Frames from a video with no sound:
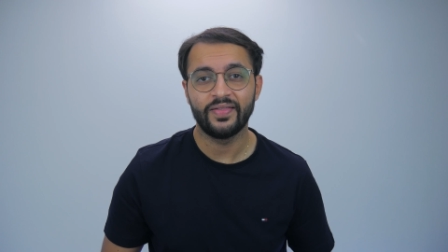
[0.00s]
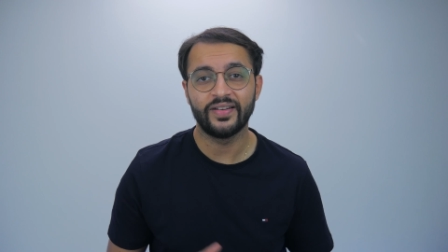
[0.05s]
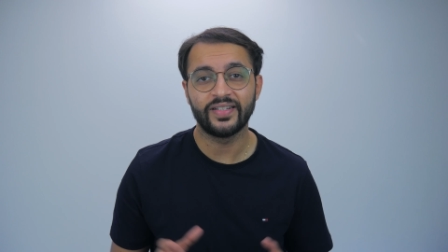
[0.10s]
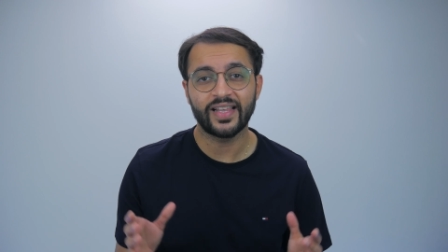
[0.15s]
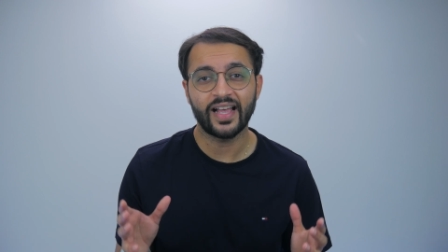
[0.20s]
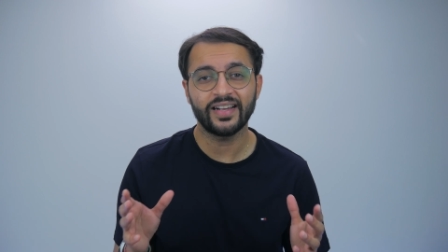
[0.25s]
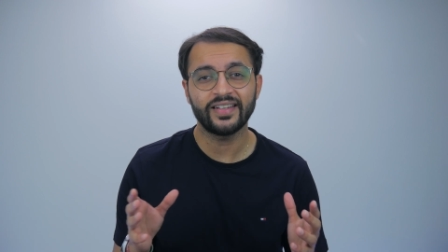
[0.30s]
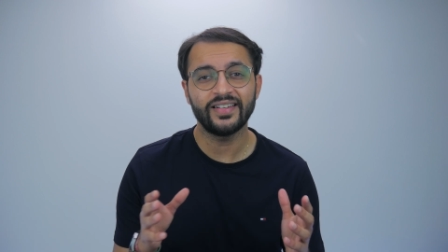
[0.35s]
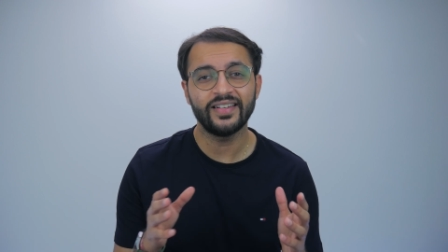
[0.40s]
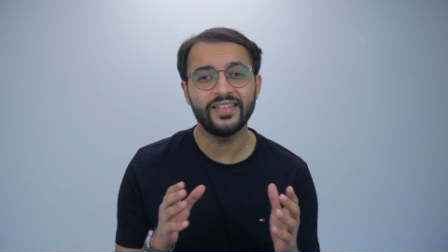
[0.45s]
There's
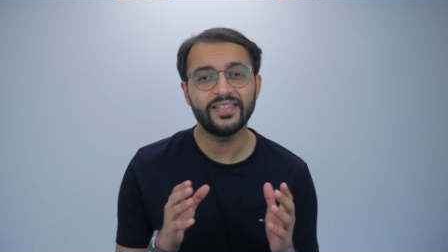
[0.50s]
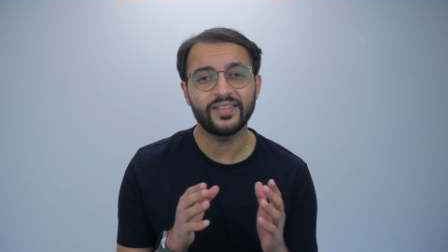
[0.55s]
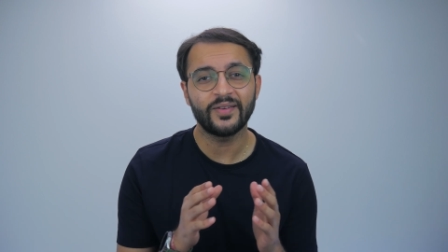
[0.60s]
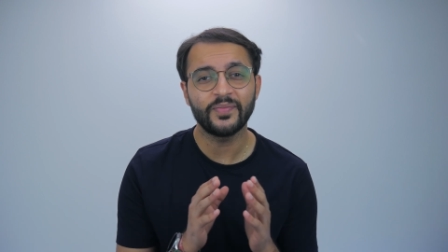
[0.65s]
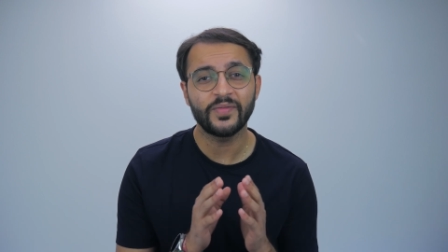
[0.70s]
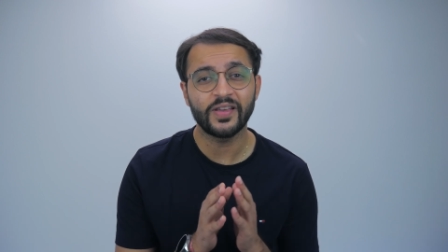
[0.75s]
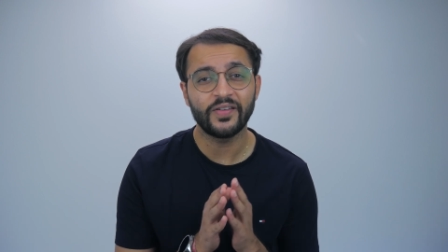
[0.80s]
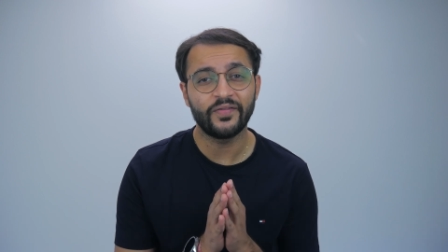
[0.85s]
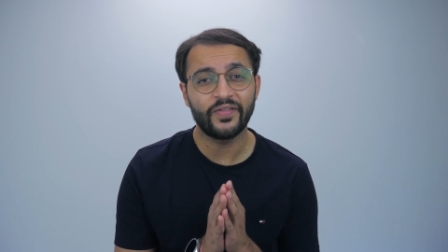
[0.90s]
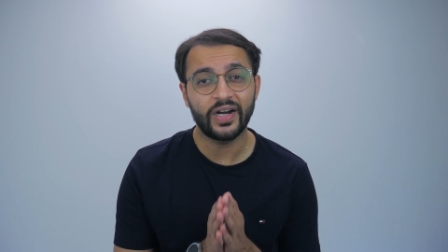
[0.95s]
actually
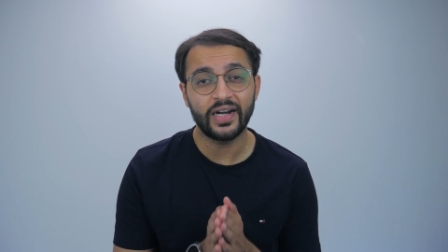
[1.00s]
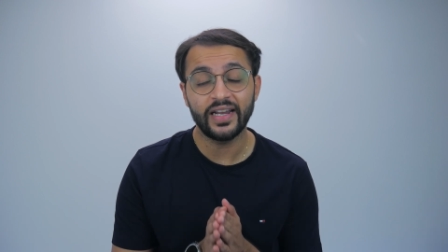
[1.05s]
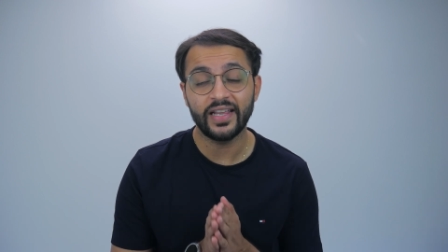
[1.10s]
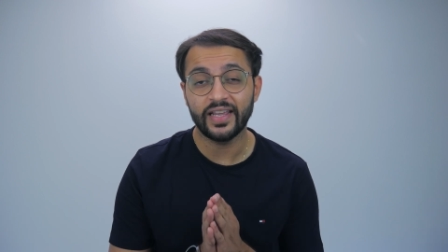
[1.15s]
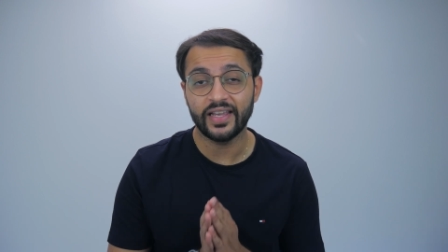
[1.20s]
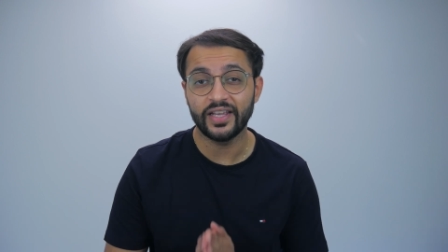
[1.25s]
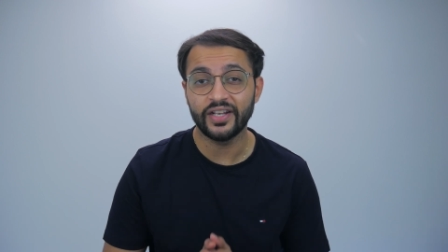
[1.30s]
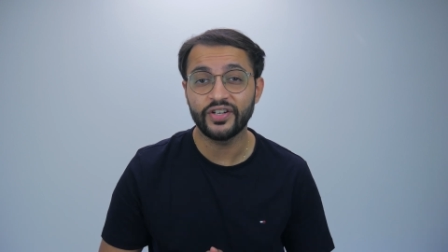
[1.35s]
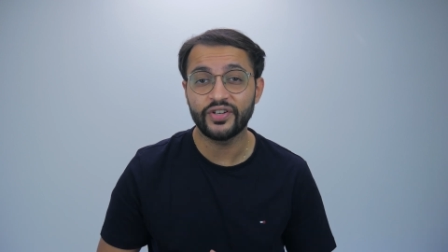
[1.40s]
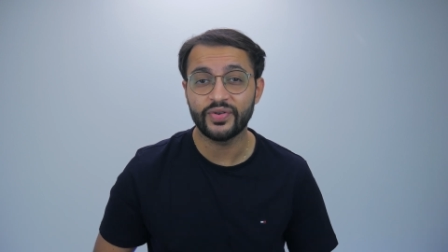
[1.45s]
something very
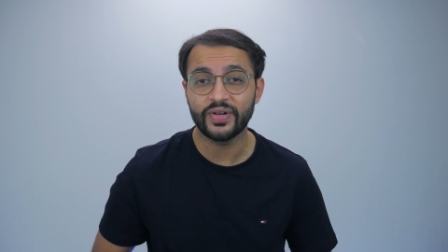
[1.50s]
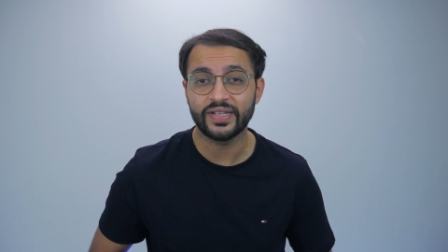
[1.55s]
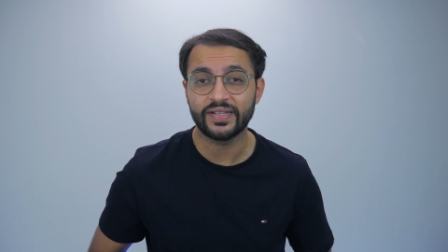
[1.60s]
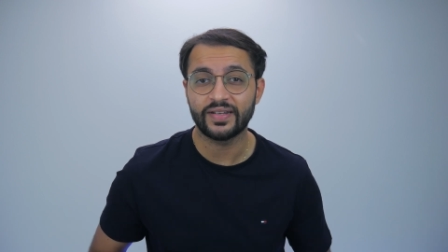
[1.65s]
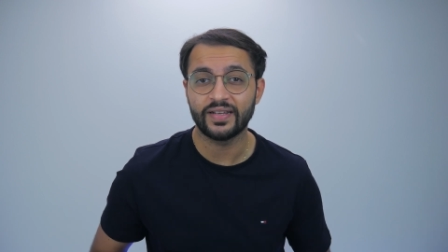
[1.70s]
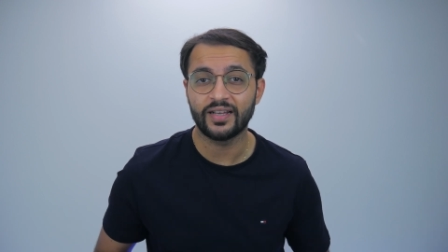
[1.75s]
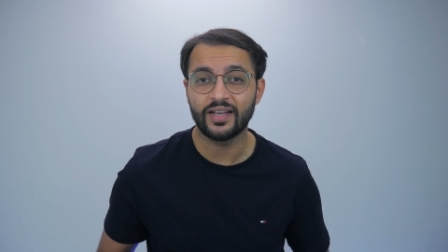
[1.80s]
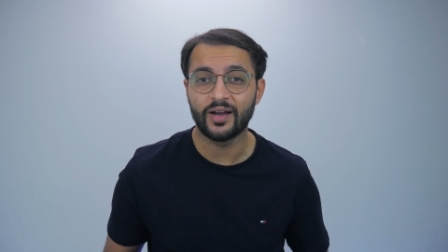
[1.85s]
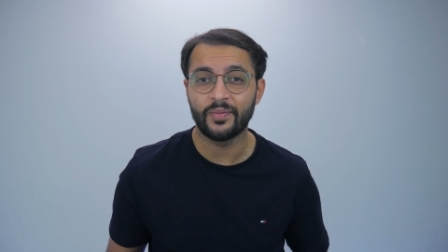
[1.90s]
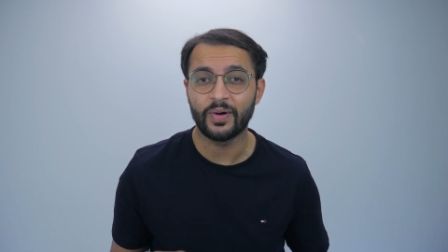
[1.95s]

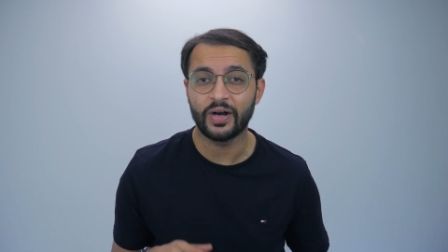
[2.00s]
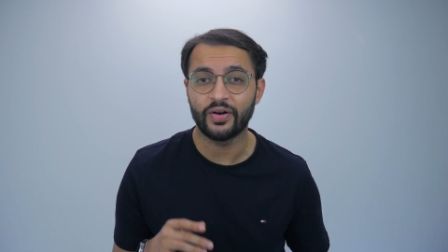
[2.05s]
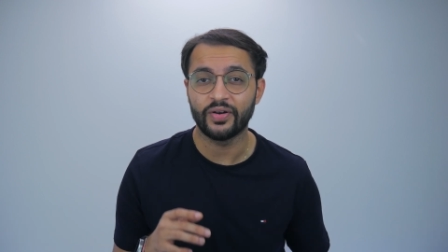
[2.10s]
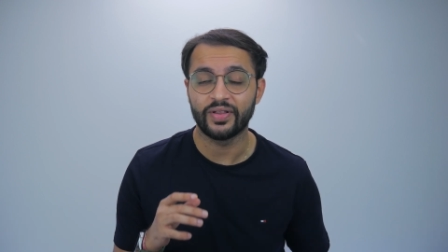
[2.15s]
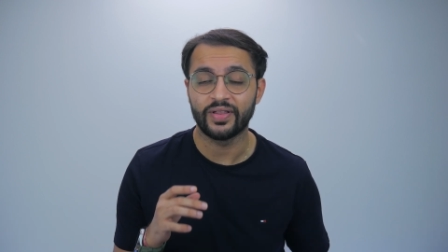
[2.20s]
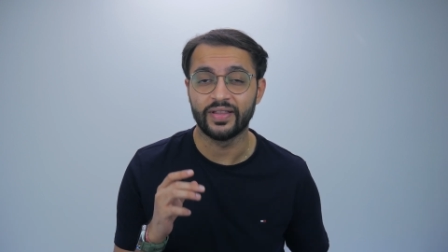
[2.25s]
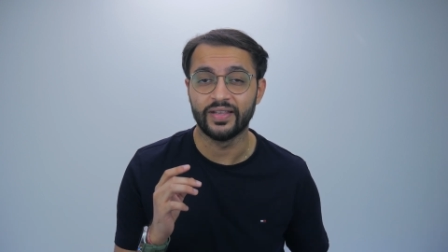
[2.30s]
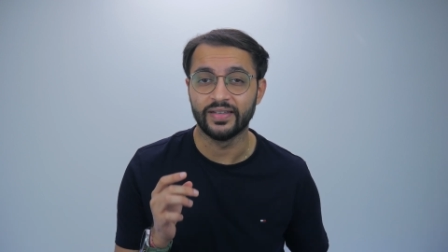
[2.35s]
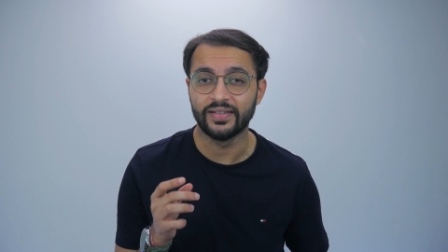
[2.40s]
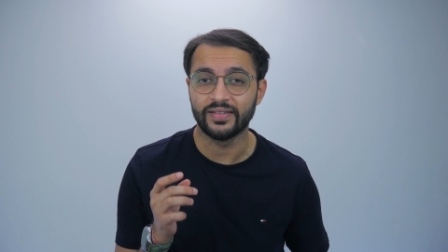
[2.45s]
interesting
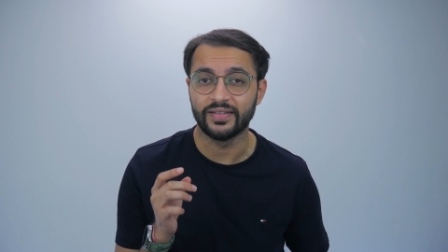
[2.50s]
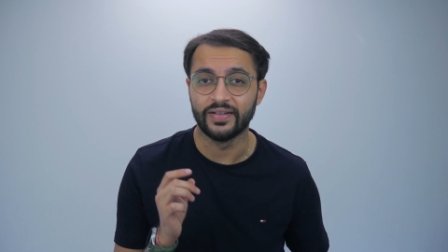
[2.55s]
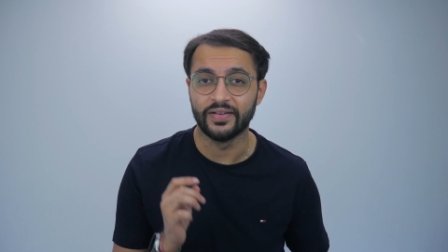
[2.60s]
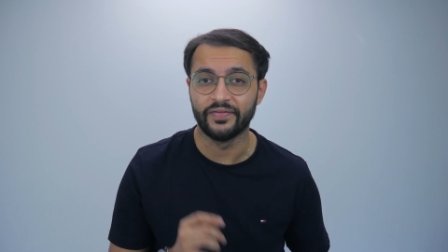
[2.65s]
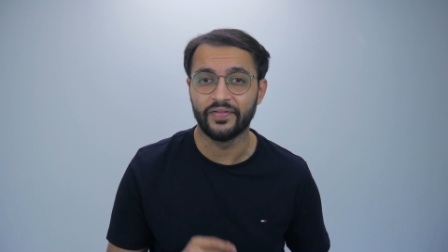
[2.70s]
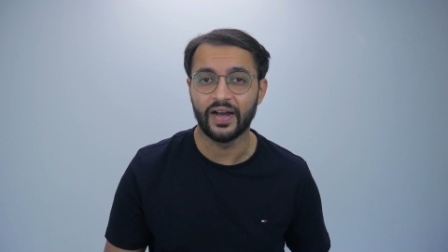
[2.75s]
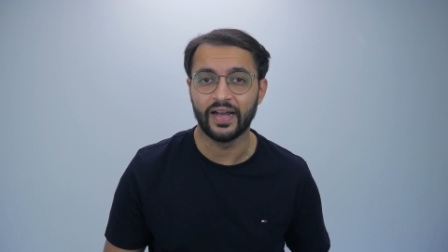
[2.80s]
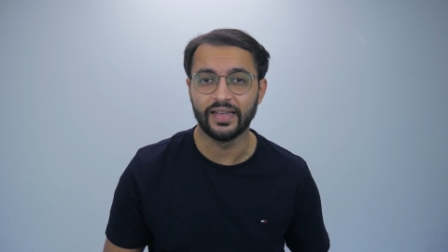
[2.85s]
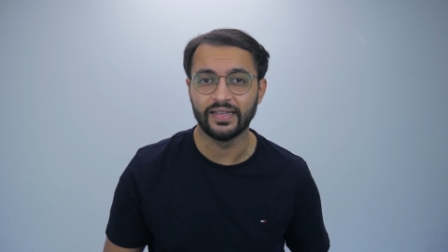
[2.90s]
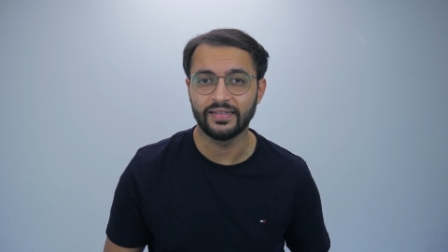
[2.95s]
about this
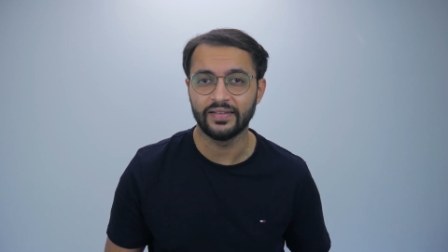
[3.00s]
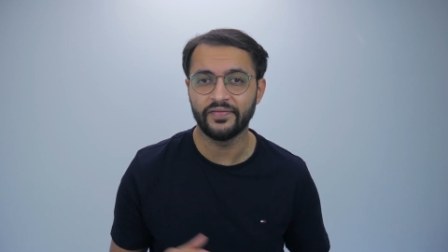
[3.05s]
device.